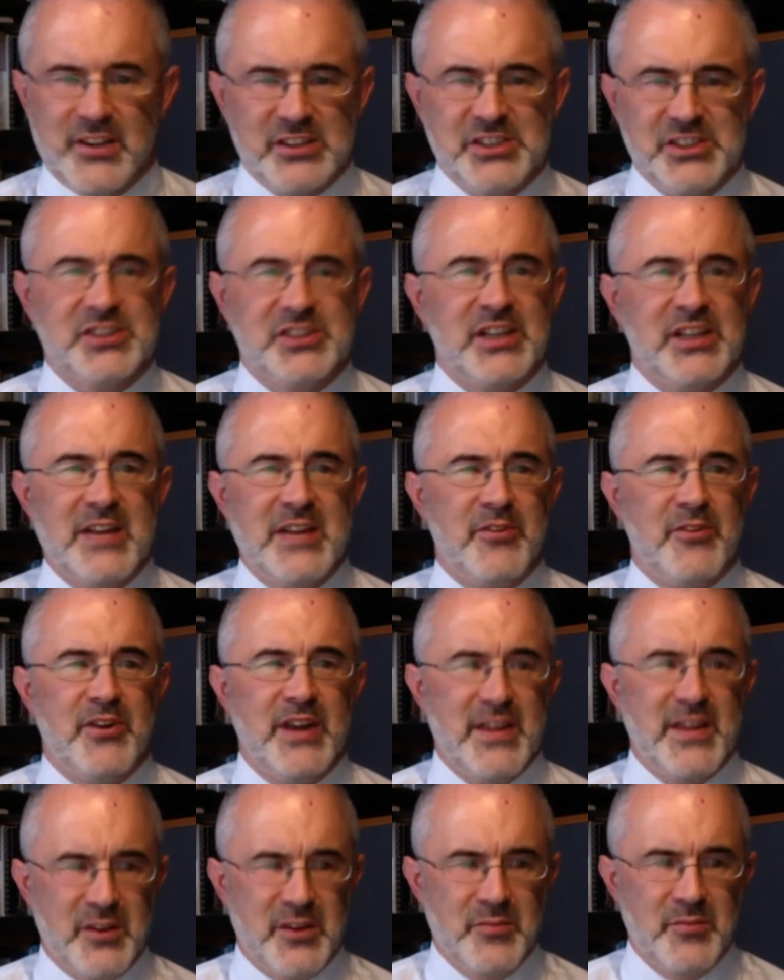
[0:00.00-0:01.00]
slavery
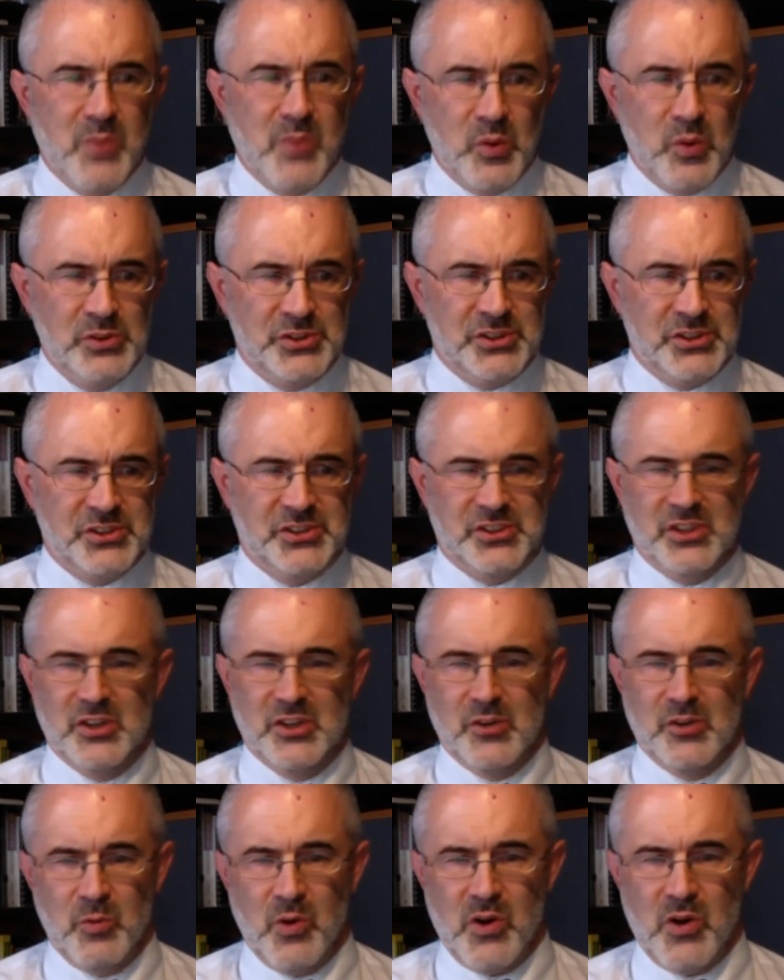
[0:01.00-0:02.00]
than Moses
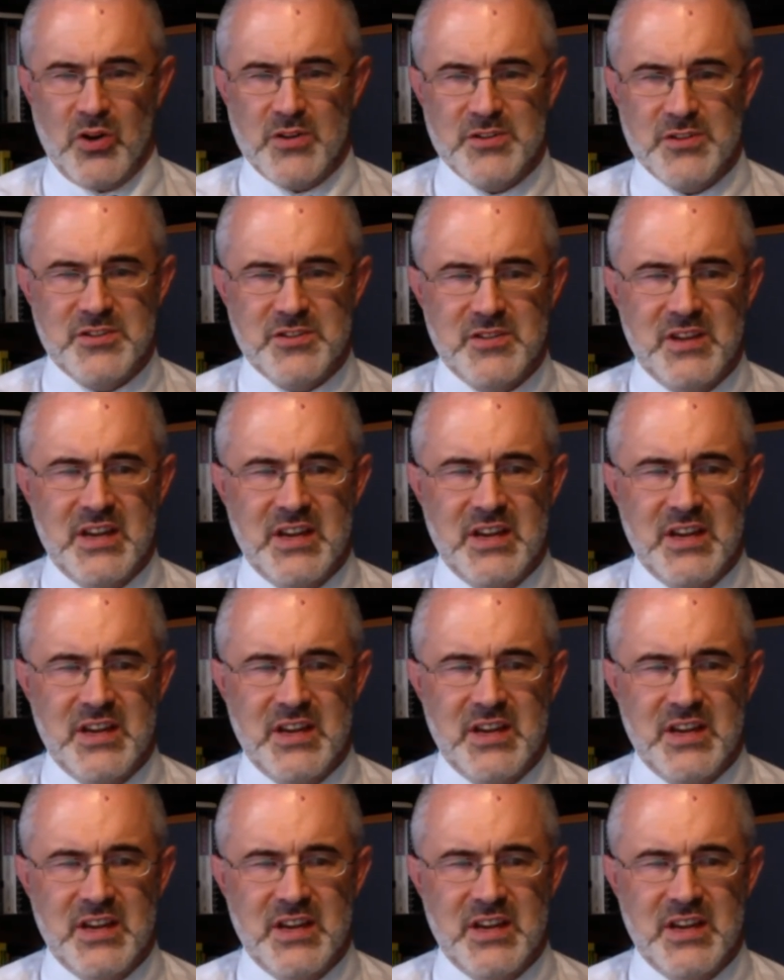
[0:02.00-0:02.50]
was.